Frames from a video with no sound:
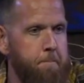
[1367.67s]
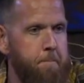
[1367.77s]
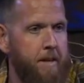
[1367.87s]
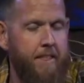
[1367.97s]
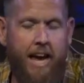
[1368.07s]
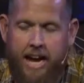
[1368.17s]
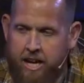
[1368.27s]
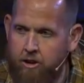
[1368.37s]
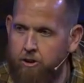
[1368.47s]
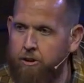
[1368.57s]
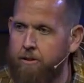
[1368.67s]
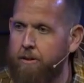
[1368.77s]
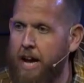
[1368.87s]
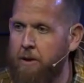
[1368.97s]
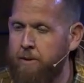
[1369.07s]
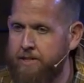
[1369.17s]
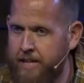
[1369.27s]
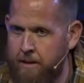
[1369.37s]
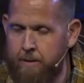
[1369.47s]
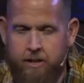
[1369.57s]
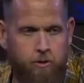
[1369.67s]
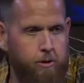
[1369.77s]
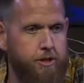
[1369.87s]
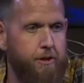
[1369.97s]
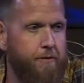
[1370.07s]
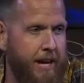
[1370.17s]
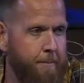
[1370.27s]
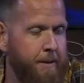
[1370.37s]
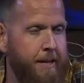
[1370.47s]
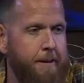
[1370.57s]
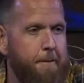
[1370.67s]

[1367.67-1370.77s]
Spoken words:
The anger and resentment towards your family.